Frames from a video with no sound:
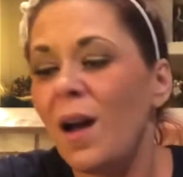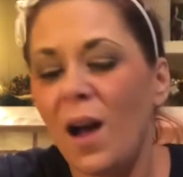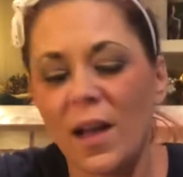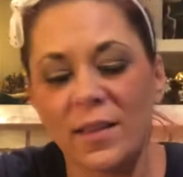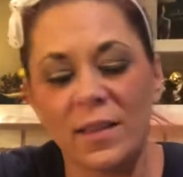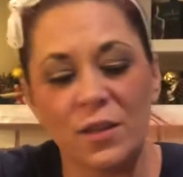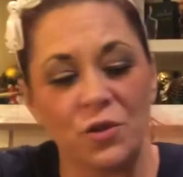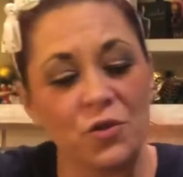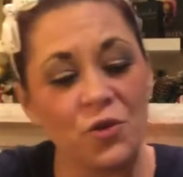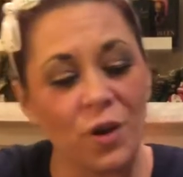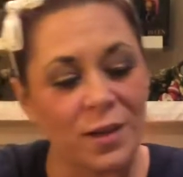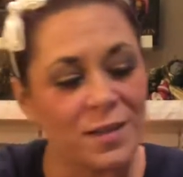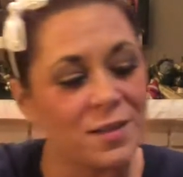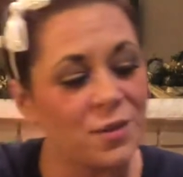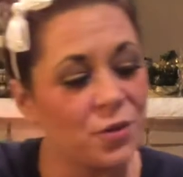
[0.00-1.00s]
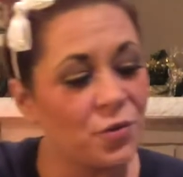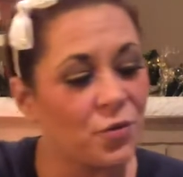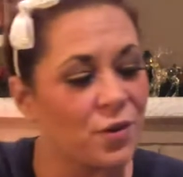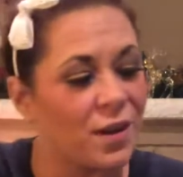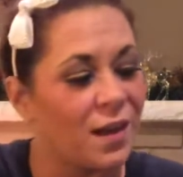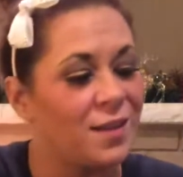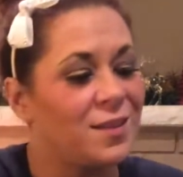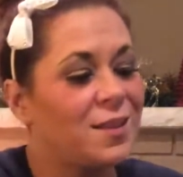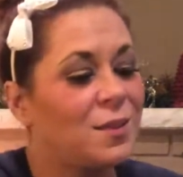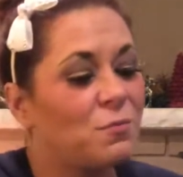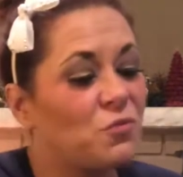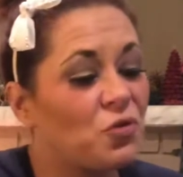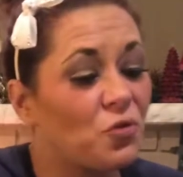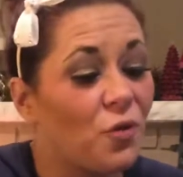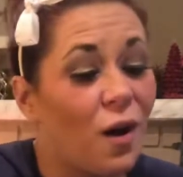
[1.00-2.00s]
I think, trying to create some
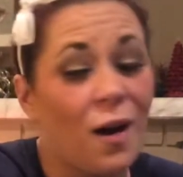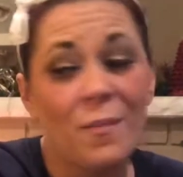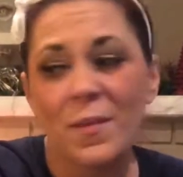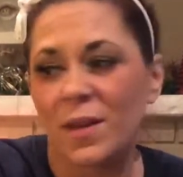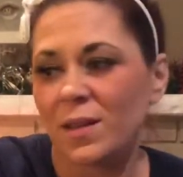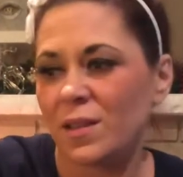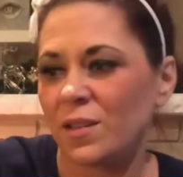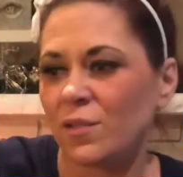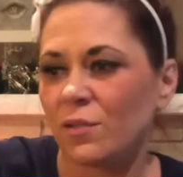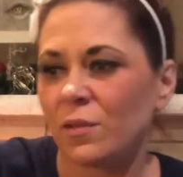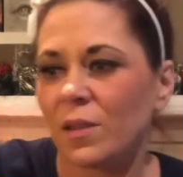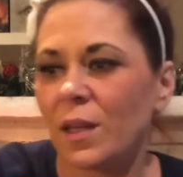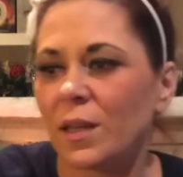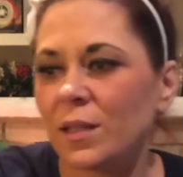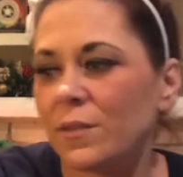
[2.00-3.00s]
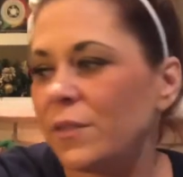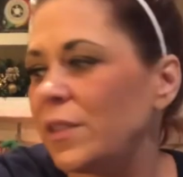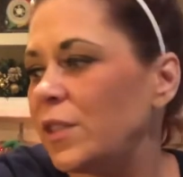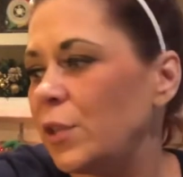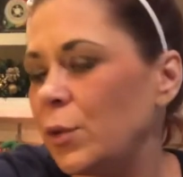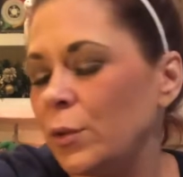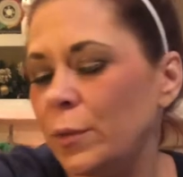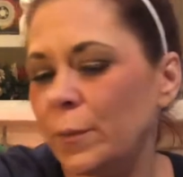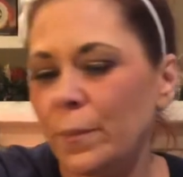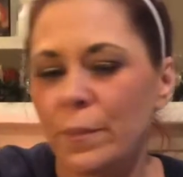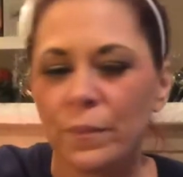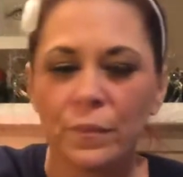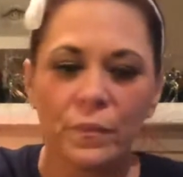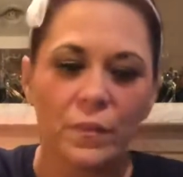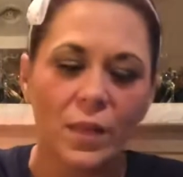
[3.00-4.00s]
drama in your life. So
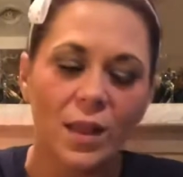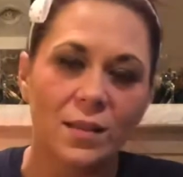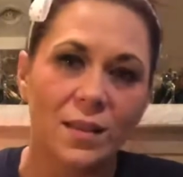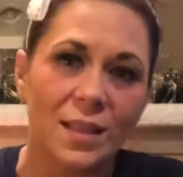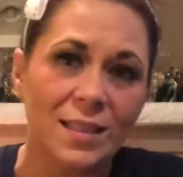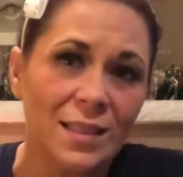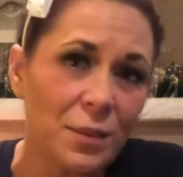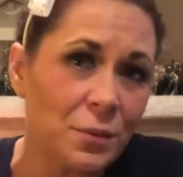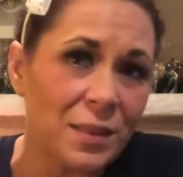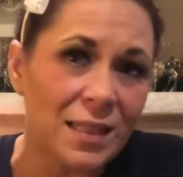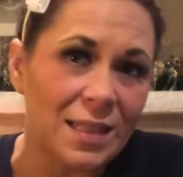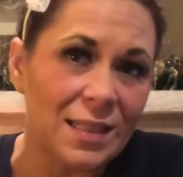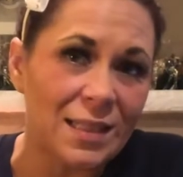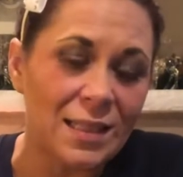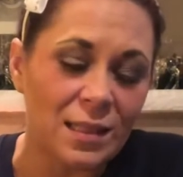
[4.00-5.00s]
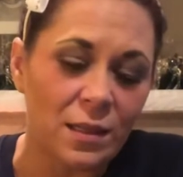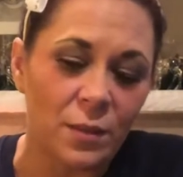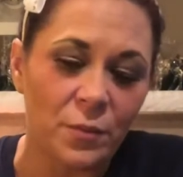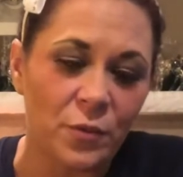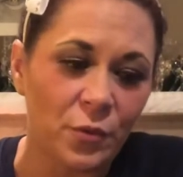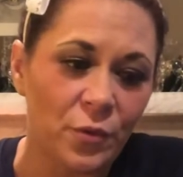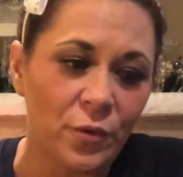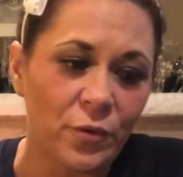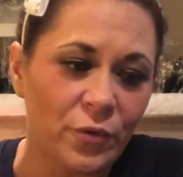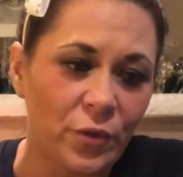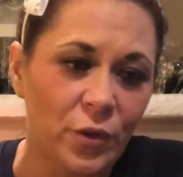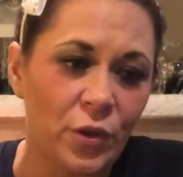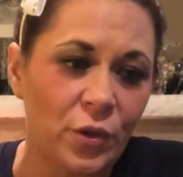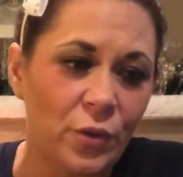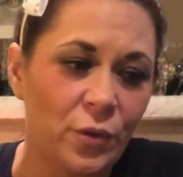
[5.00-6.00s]
let's see what needs to come through for
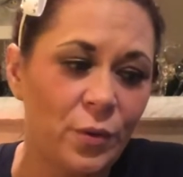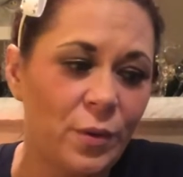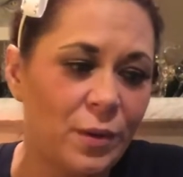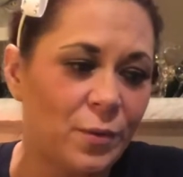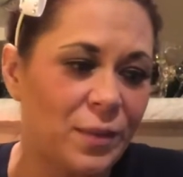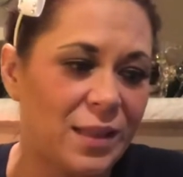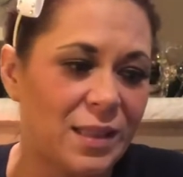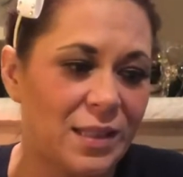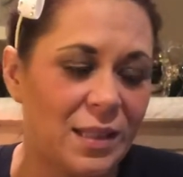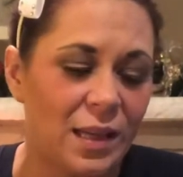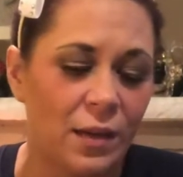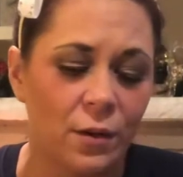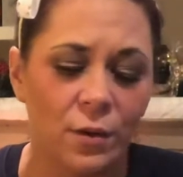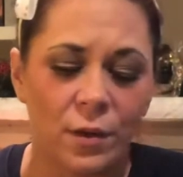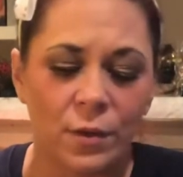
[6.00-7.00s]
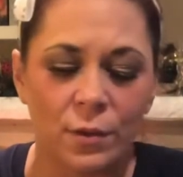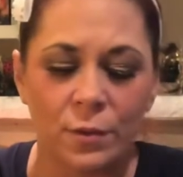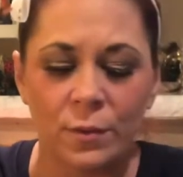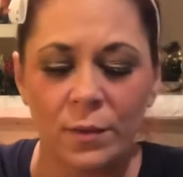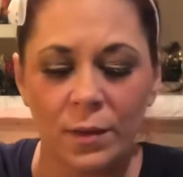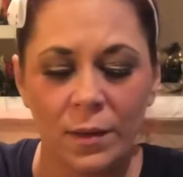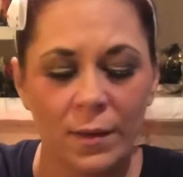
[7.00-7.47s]
you with the tarot.